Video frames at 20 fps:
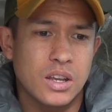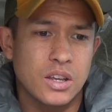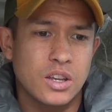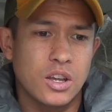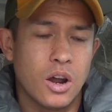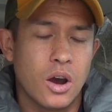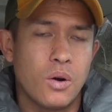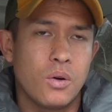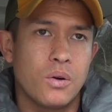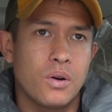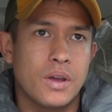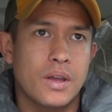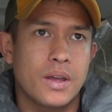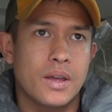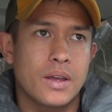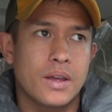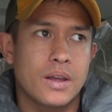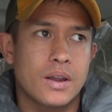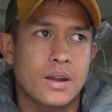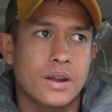You know,
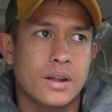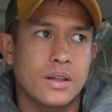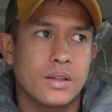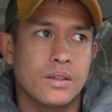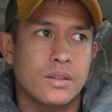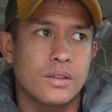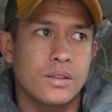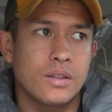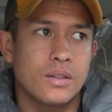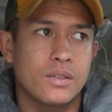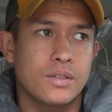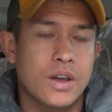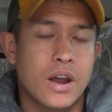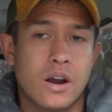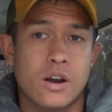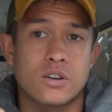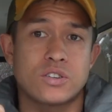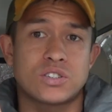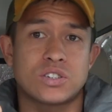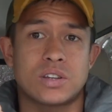
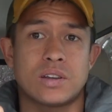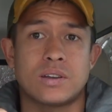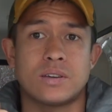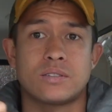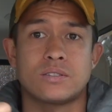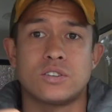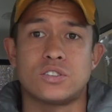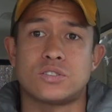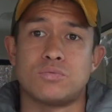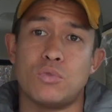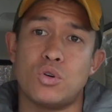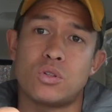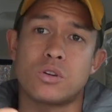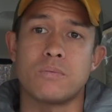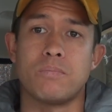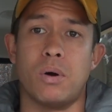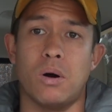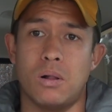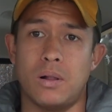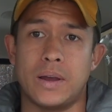there's the
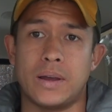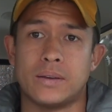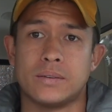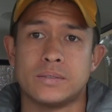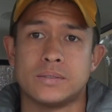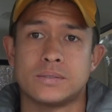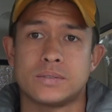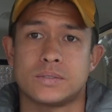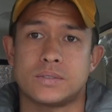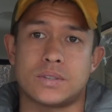smoother pulling,